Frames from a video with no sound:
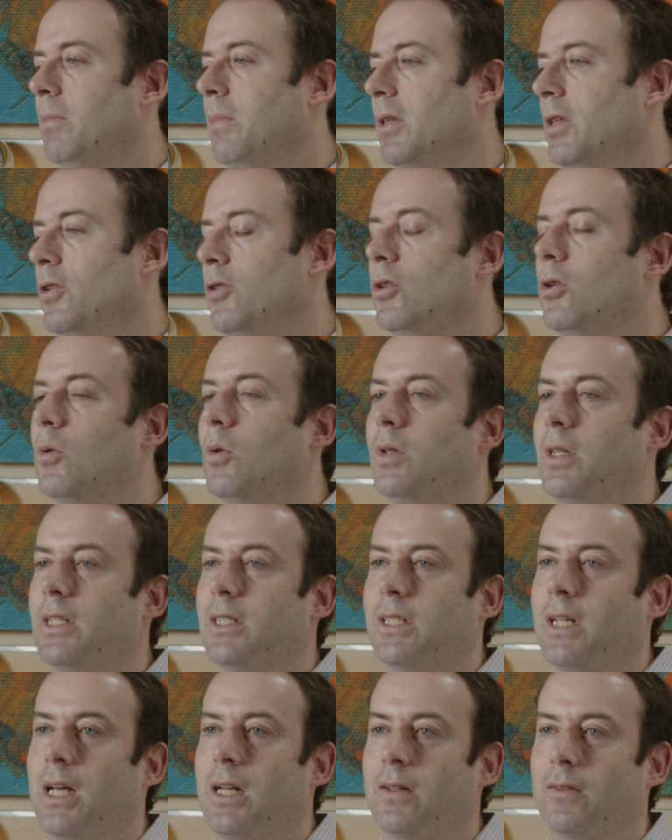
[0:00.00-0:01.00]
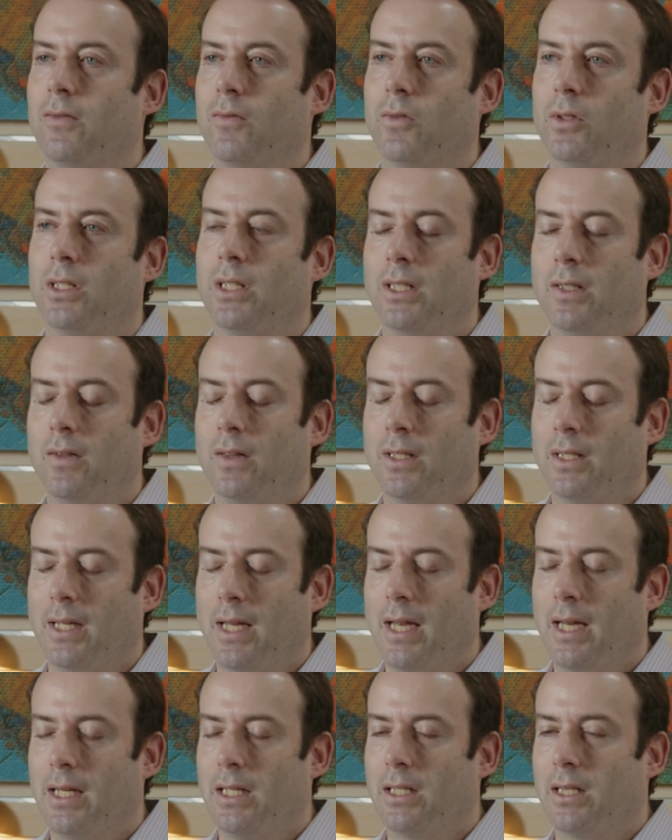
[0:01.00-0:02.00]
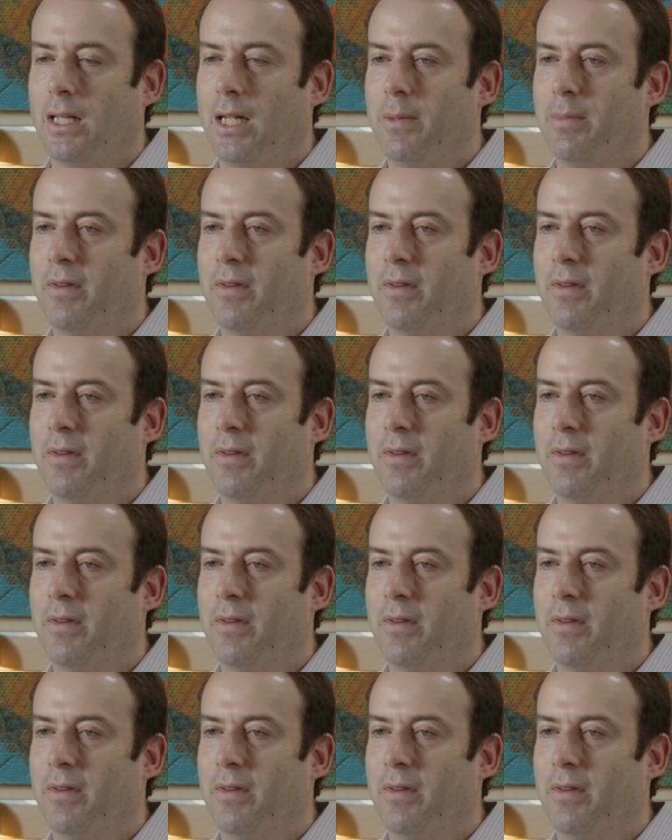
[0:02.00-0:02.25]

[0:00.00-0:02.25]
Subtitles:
but the new one that's kind of really gained claim to